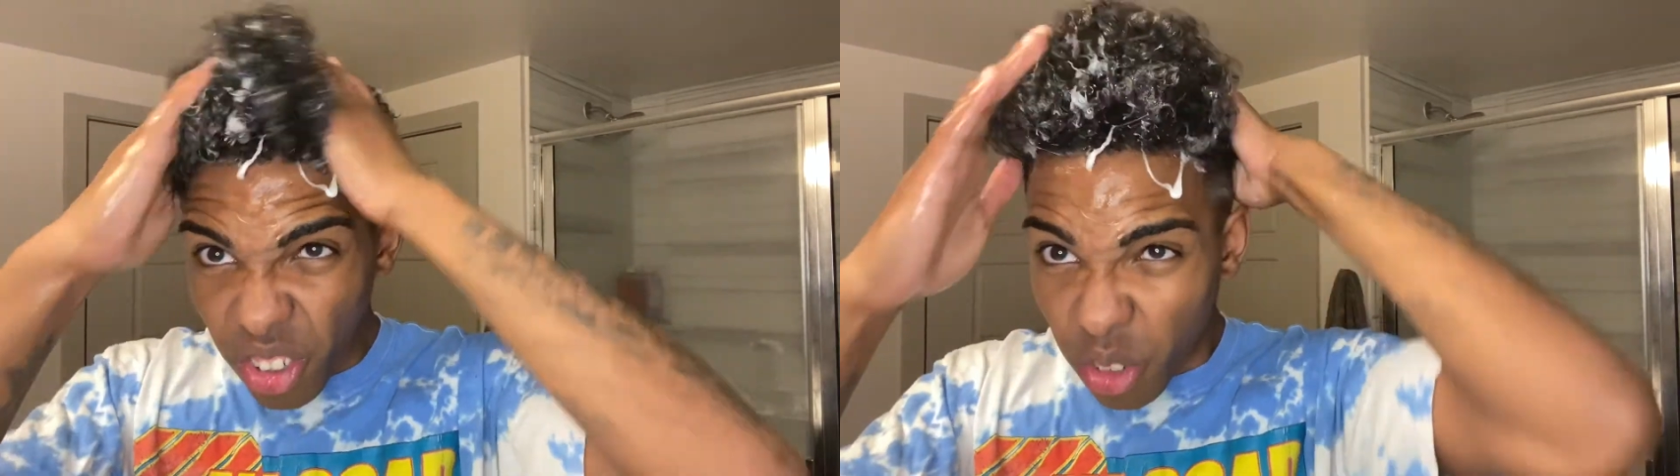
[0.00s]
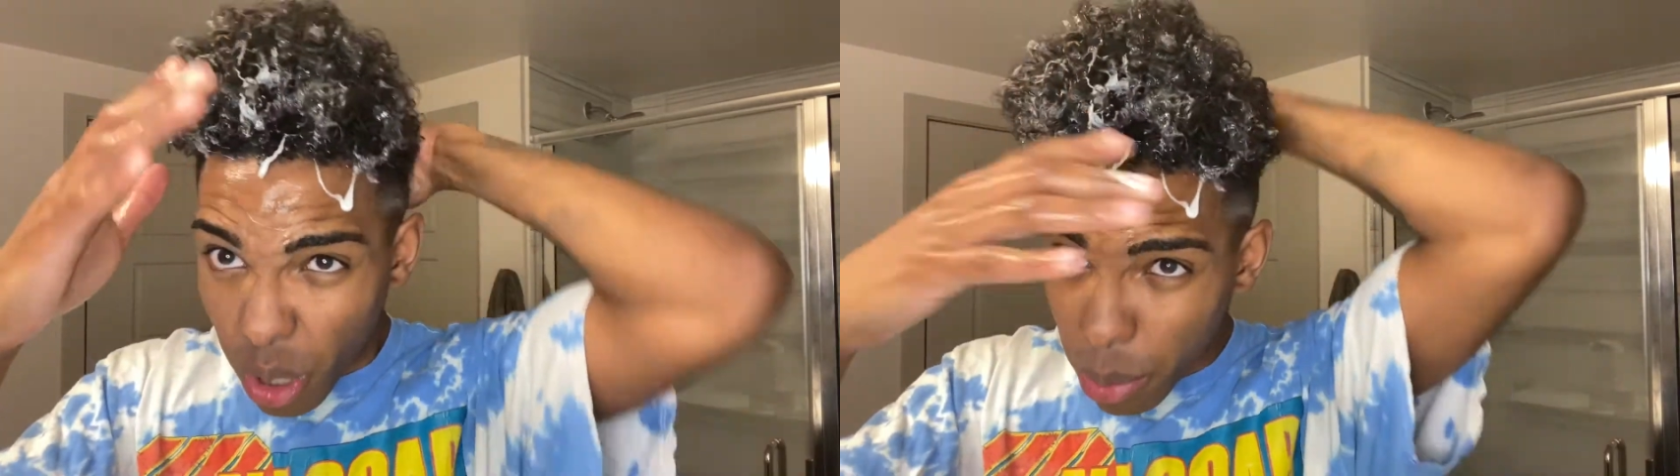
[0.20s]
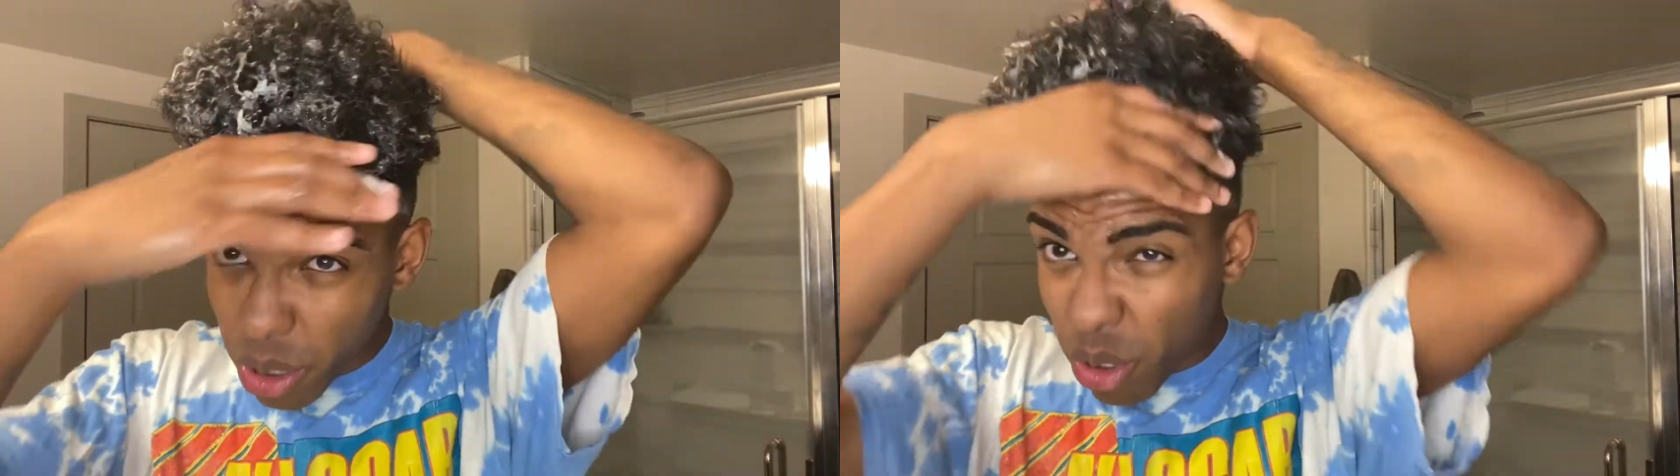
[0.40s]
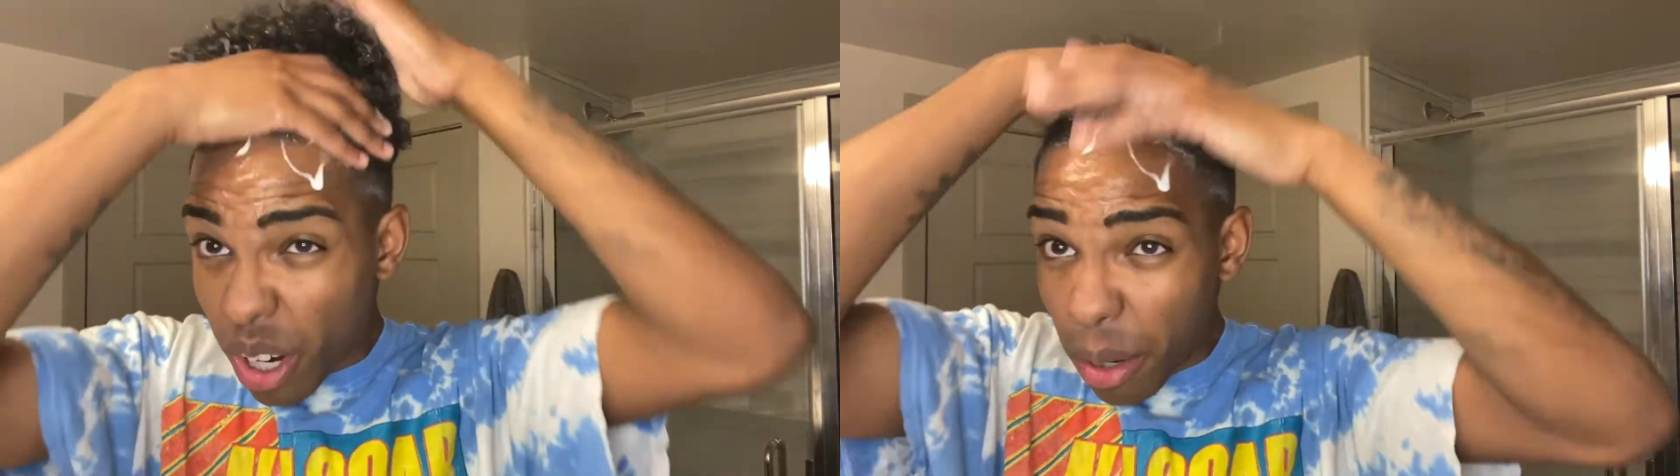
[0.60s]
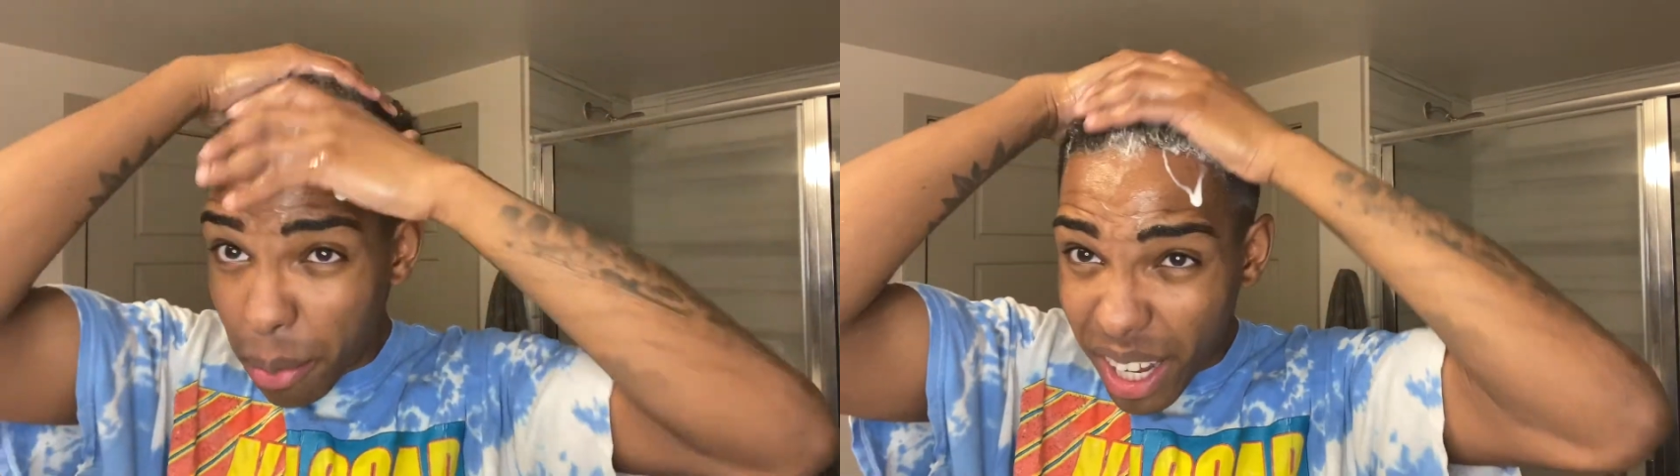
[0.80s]
rub it
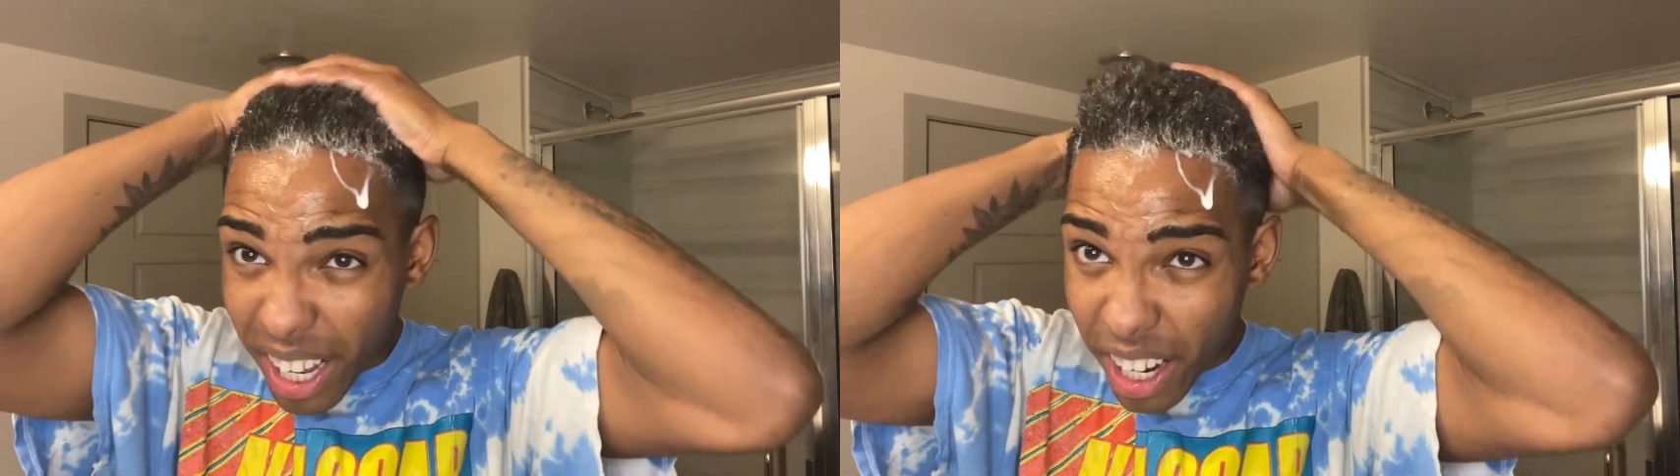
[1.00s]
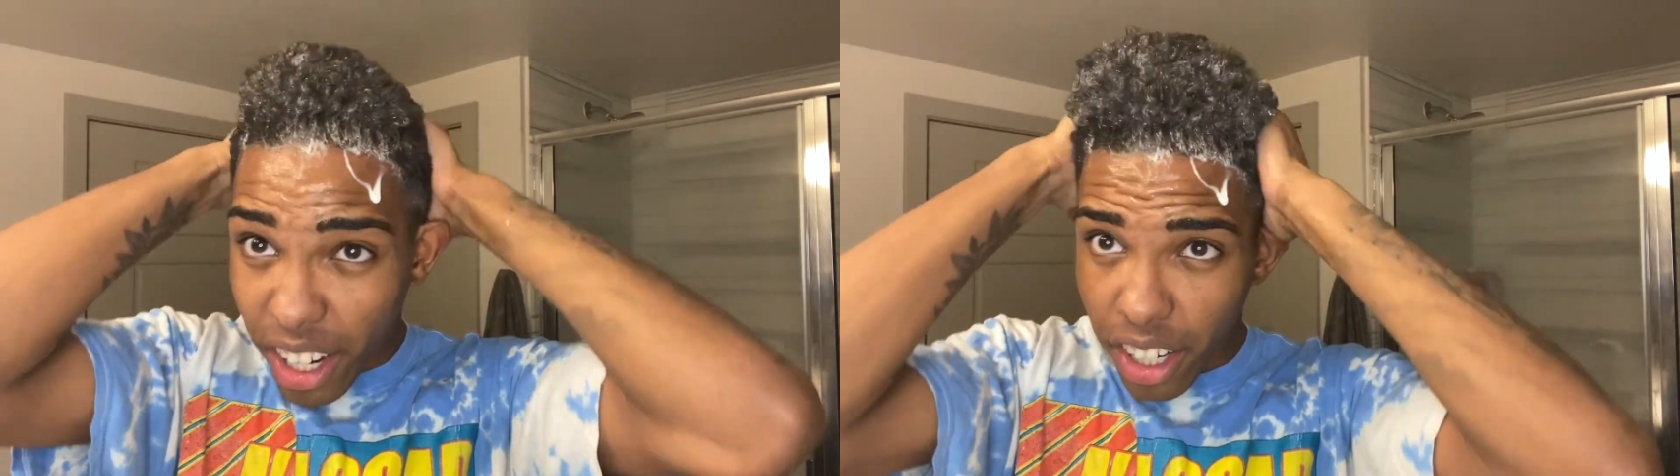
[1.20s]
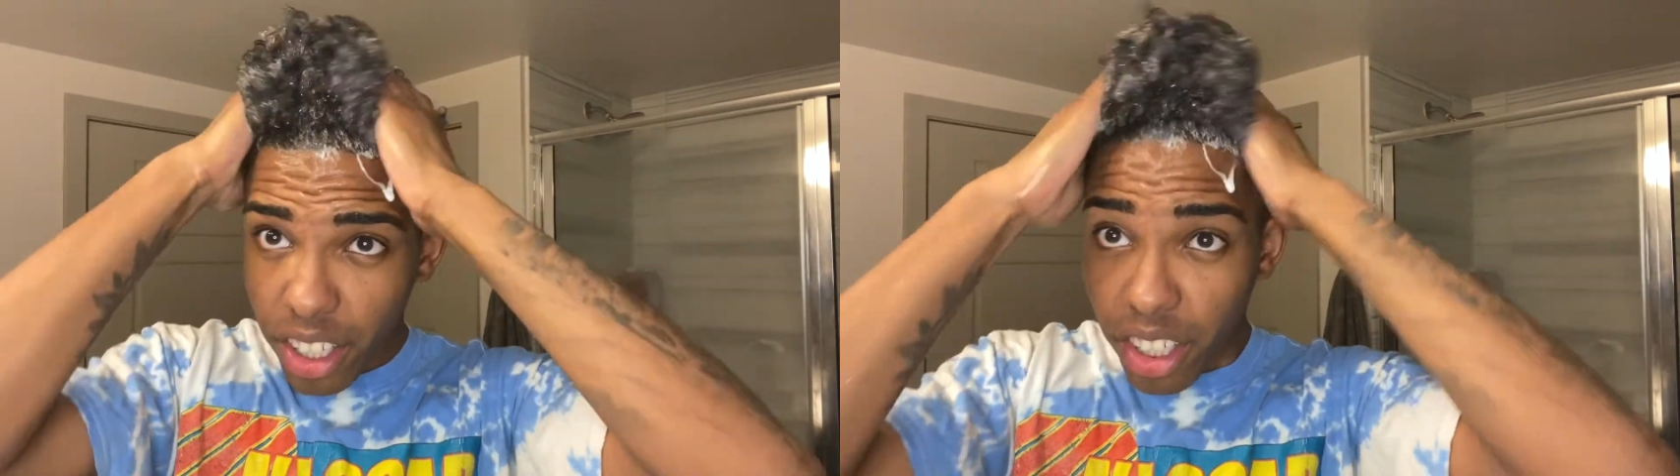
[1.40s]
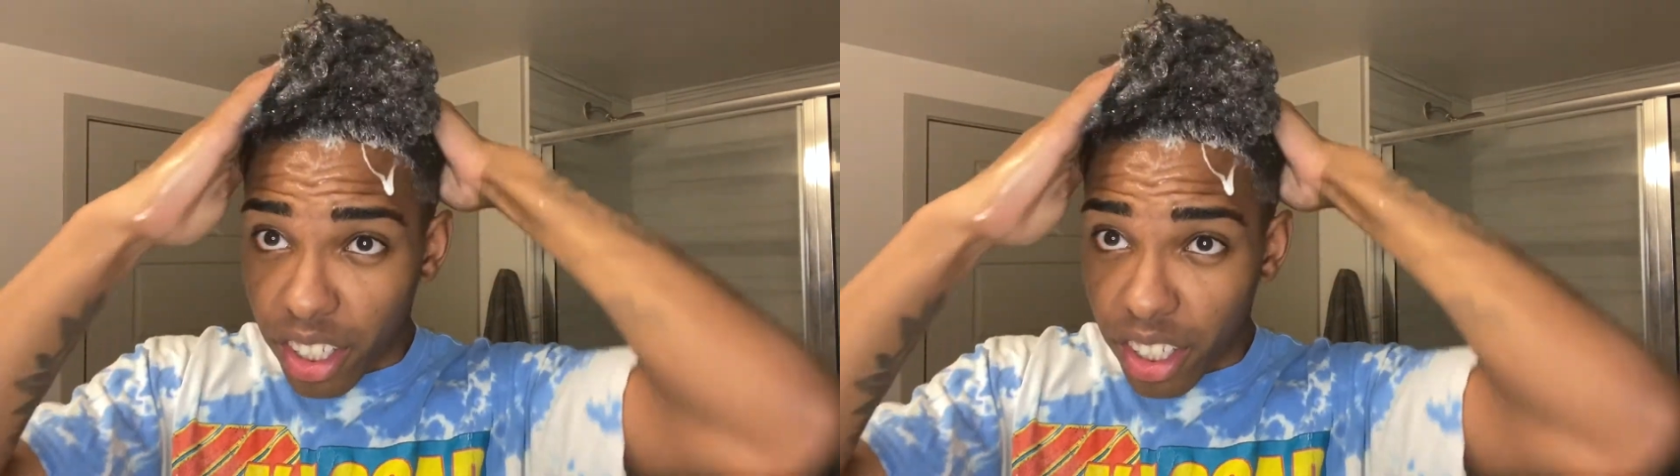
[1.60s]
throughout my hair,